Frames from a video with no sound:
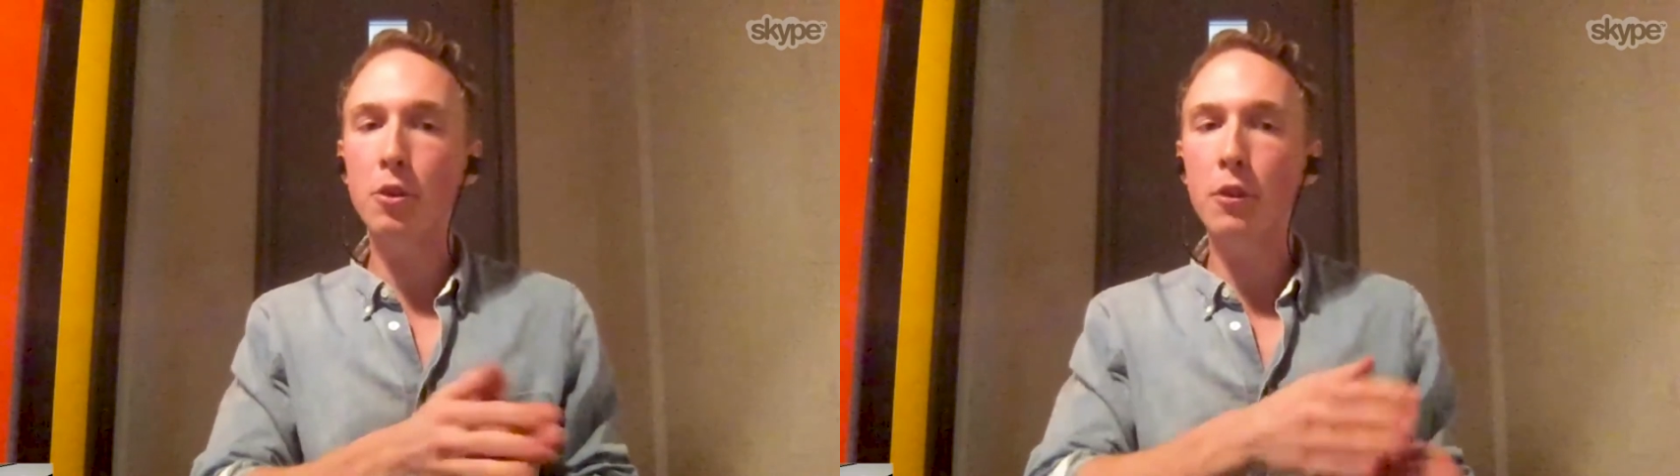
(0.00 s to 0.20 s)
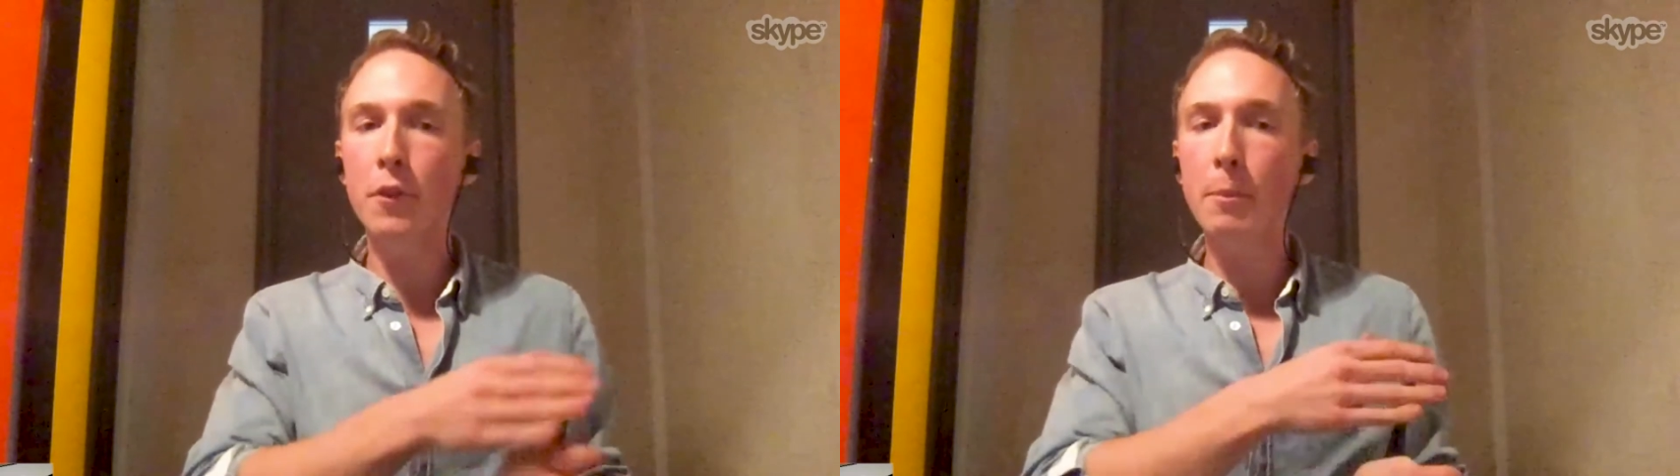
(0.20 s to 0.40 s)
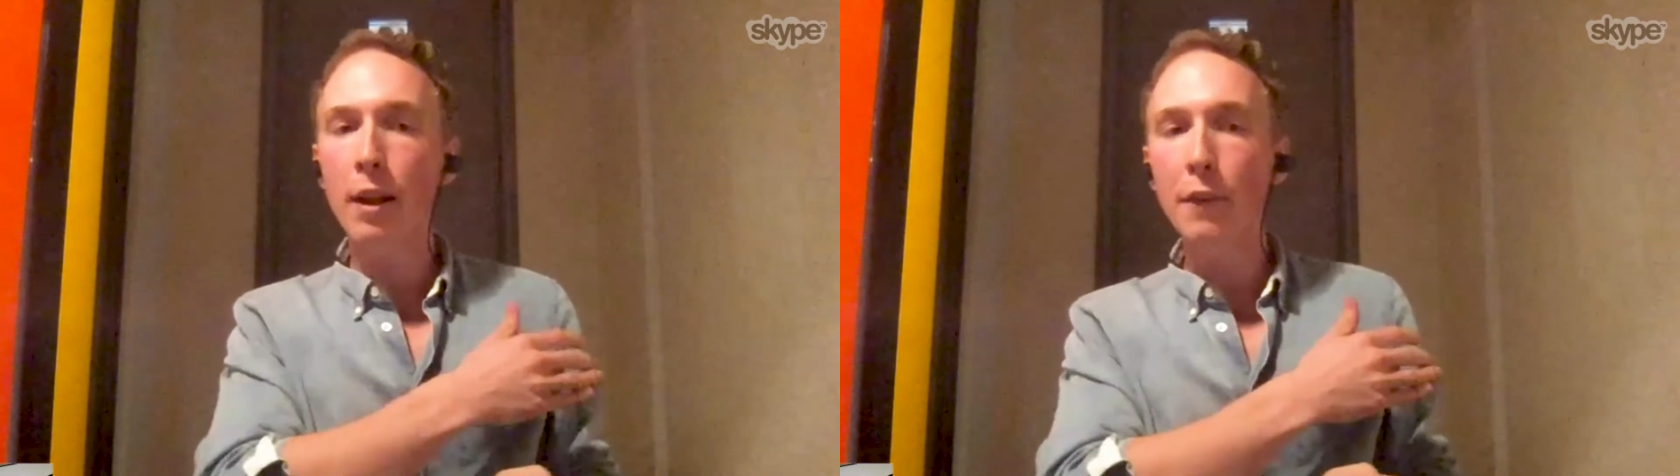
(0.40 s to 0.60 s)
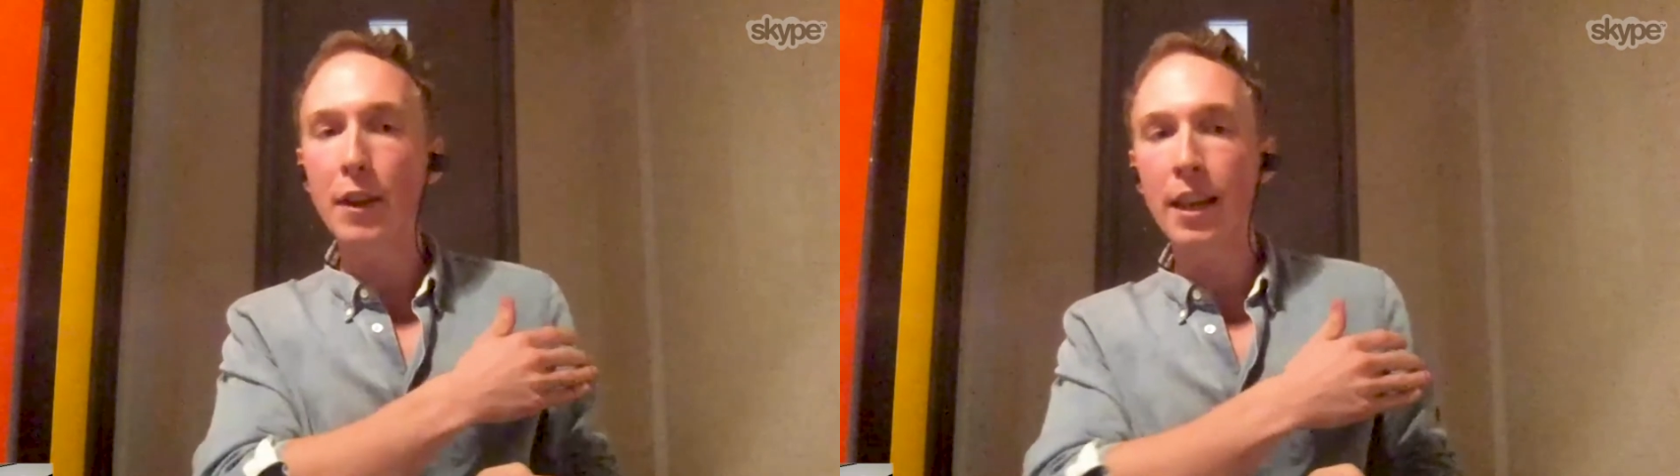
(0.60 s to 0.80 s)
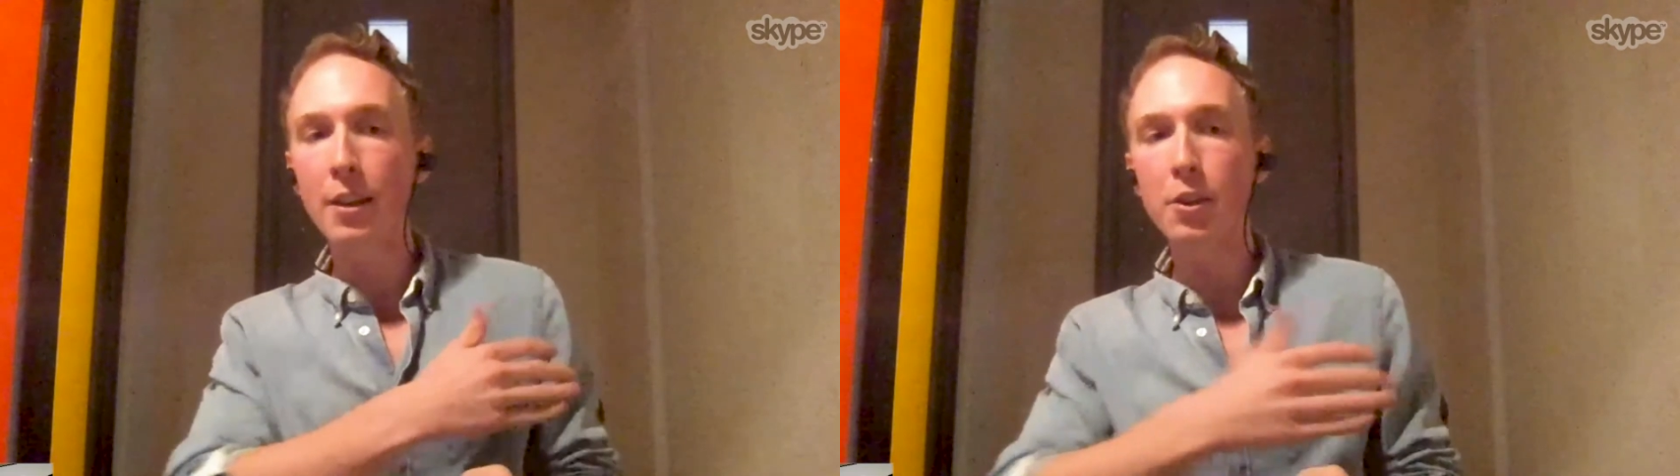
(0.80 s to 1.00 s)
are serving
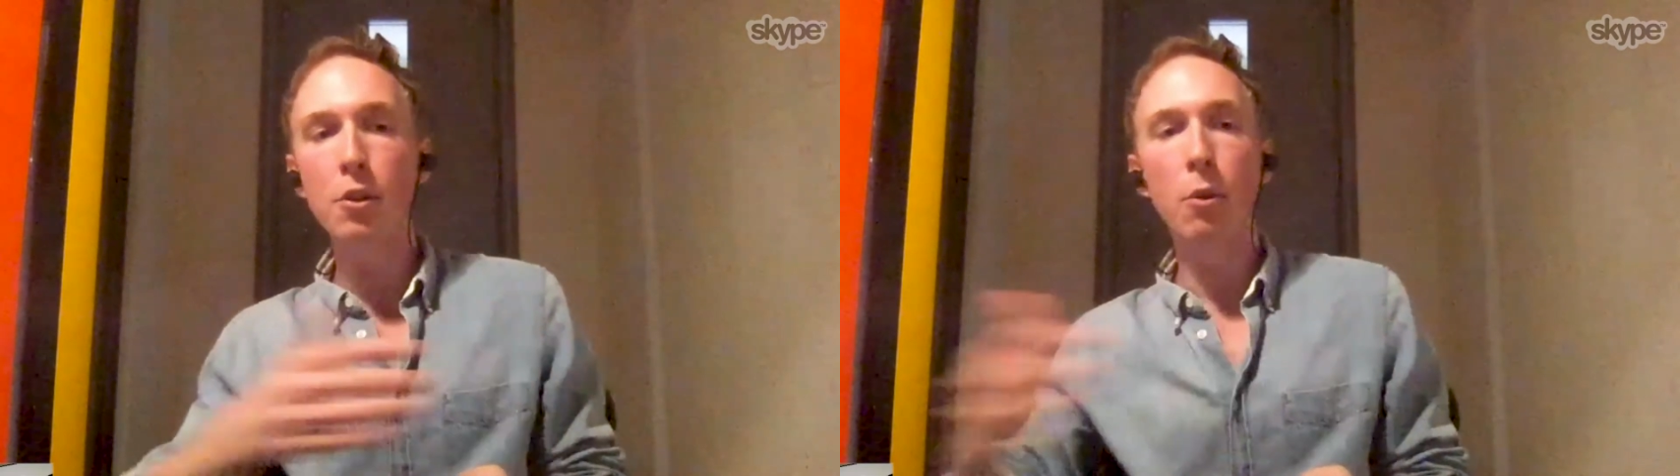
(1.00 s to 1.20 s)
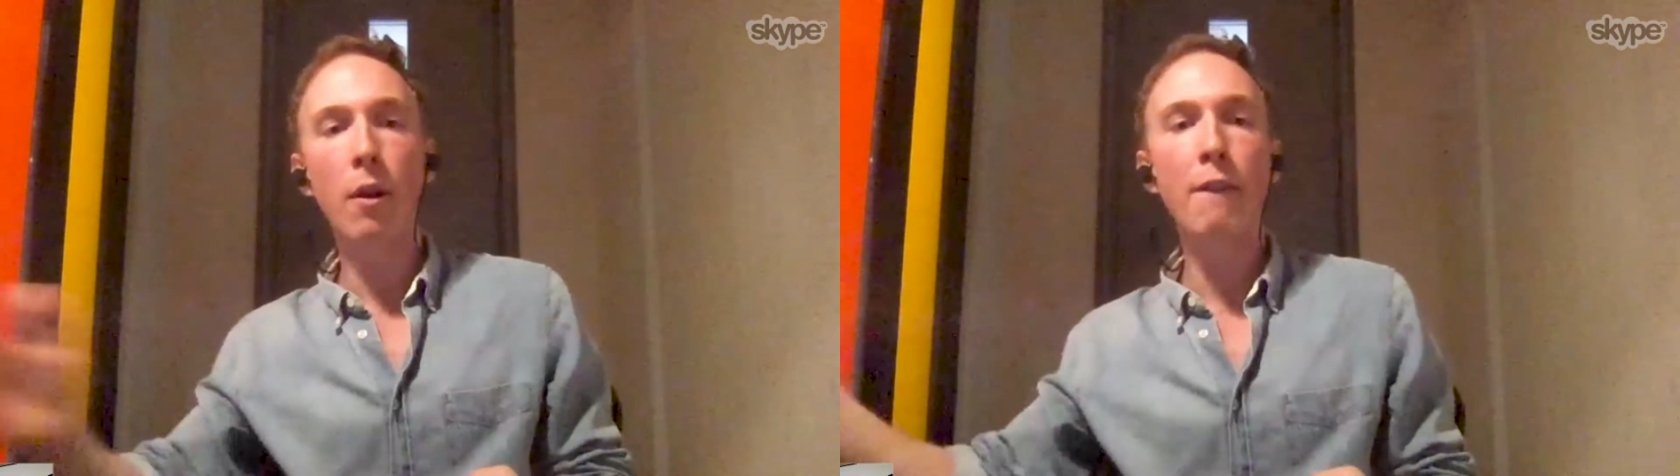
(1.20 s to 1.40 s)
more traffic than